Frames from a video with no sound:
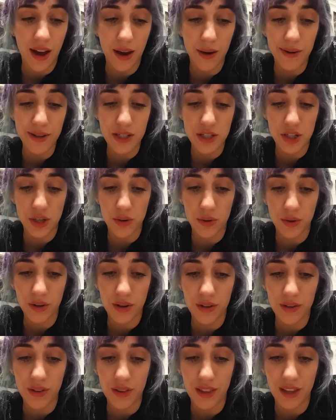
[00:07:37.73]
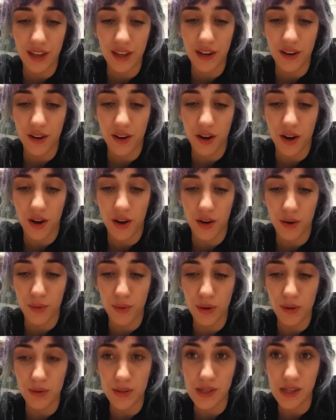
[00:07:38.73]
I always joke that all
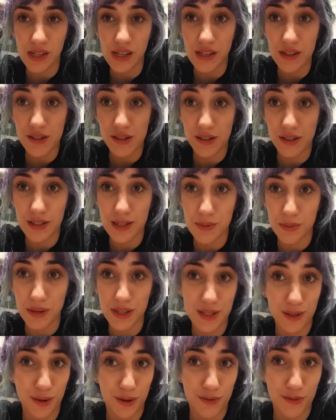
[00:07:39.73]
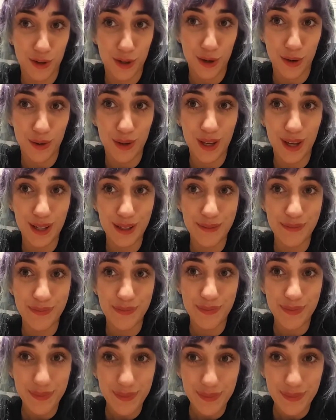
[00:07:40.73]
roads lead to this place called Vernonia.
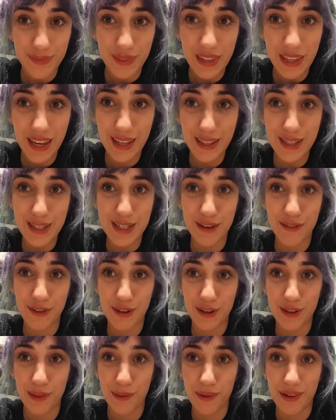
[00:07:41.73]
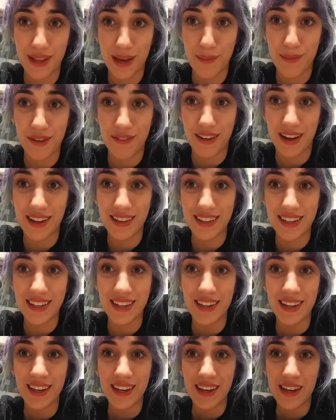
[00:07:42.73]
At least if you're in the Willamette
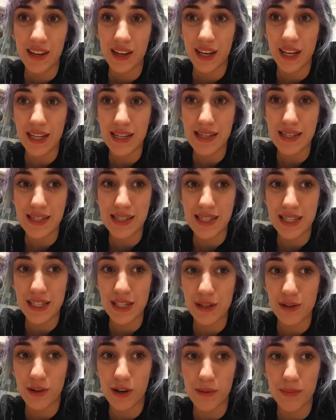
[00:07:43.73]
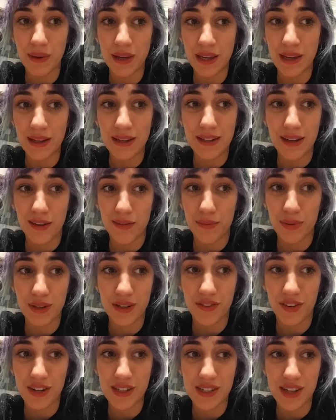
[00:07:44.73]
Valley. Because you can be down
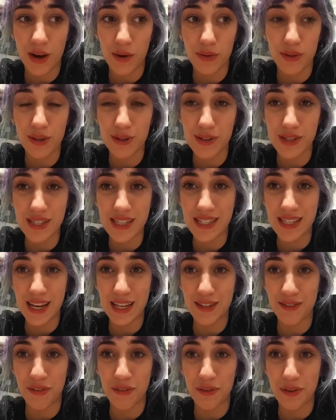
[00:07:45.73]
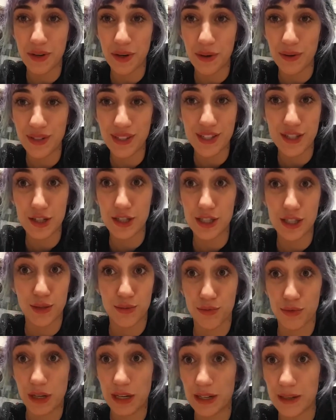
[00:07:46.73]
pretty far south and you'll see signs for Vernonia. It's just
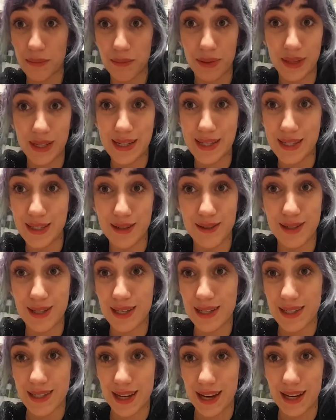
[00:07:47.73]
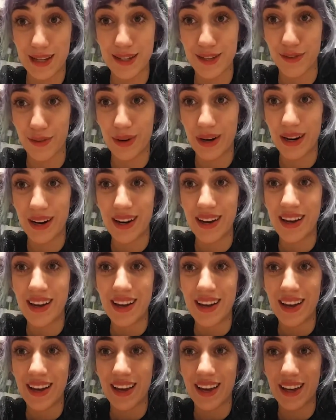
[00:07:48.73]
this random place you see signs for.
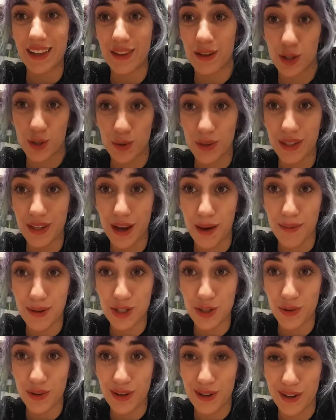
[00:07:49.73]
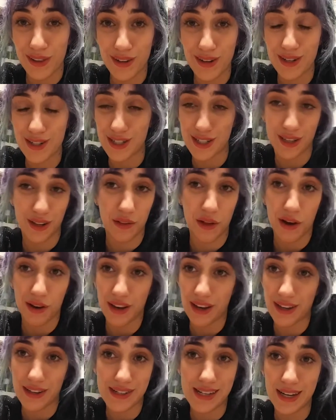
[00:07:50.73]
And there's really not much going on there. It's just a
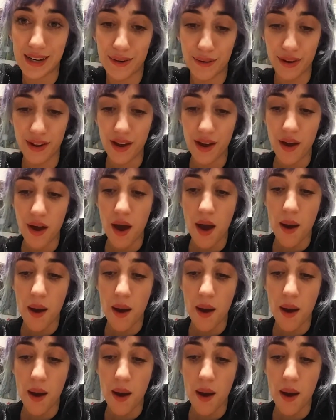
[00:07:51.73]
logging town.